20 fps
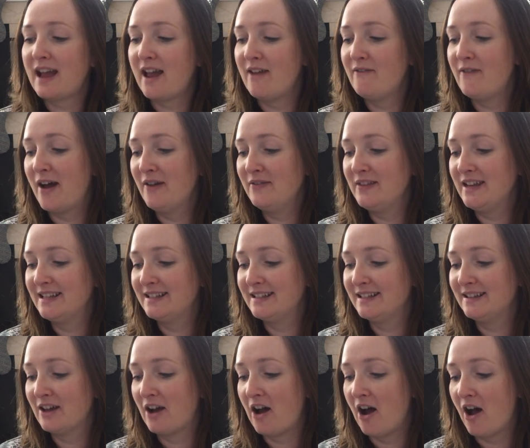I found these
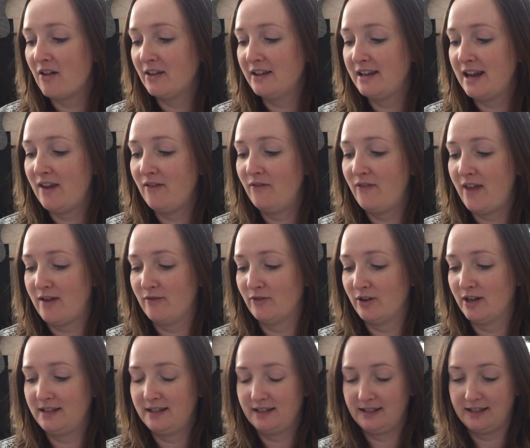in the holiday
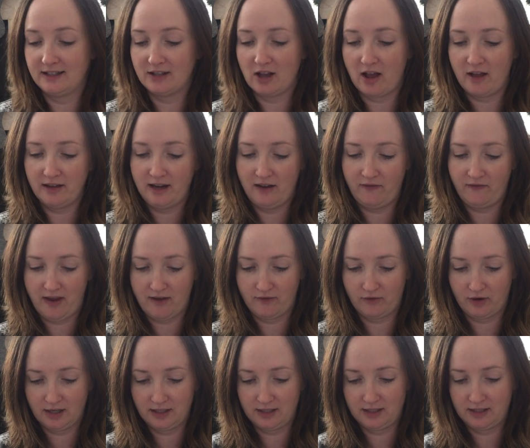favorites. It says holiday
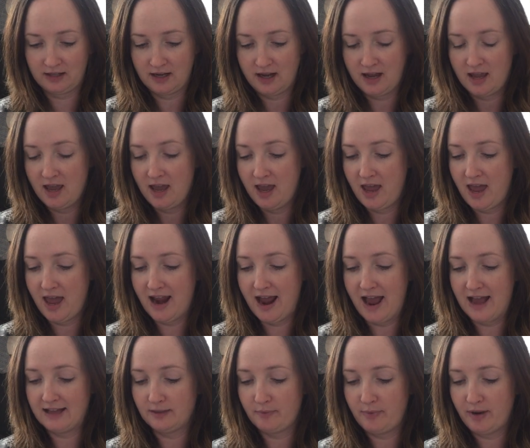favorites. And it
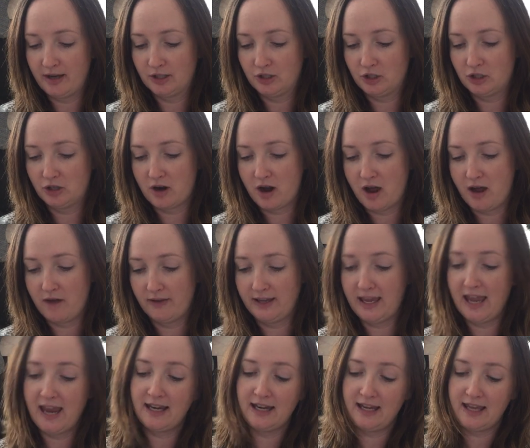has a picture of a
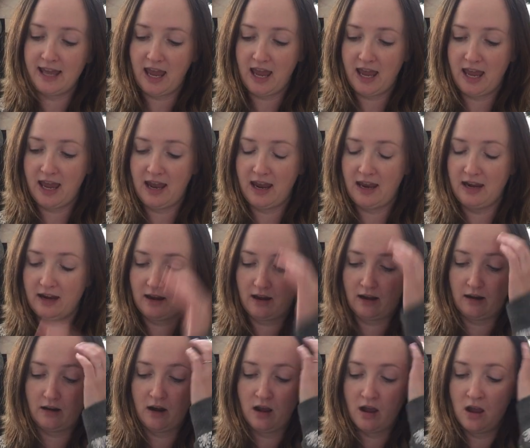candy cane and